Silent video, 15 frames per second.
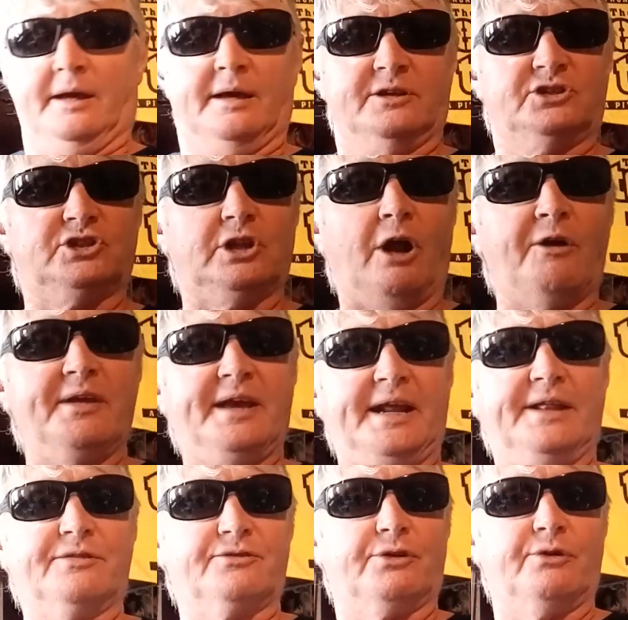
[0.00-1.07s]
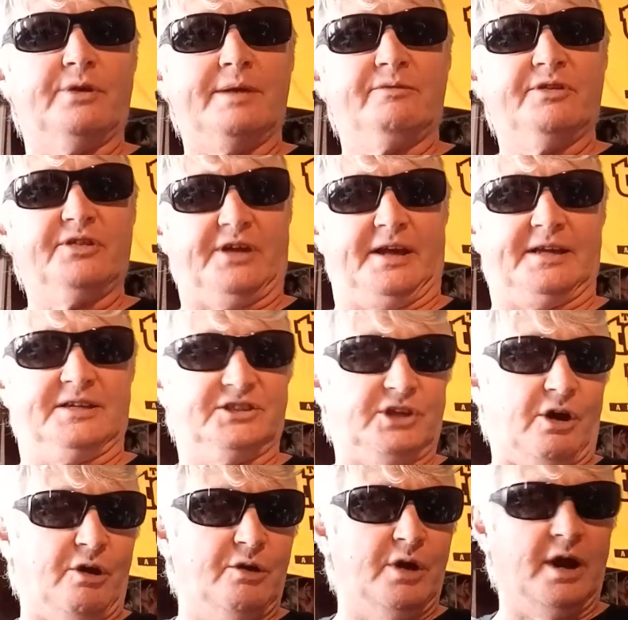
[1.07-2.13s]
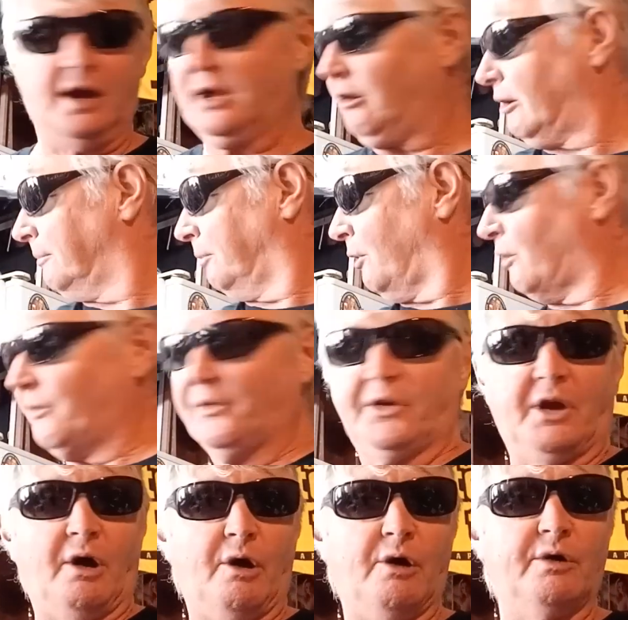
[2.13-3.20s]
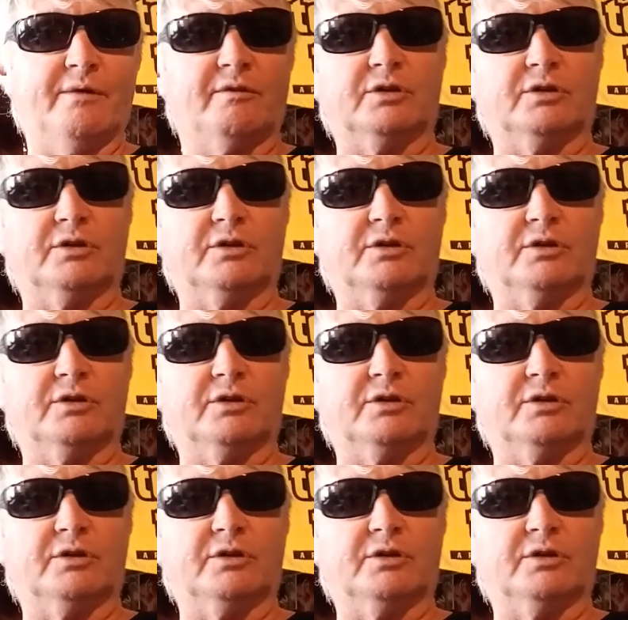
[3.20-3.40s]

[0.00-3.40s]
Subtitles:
slowly getting through everything. So got a brew on the go. I've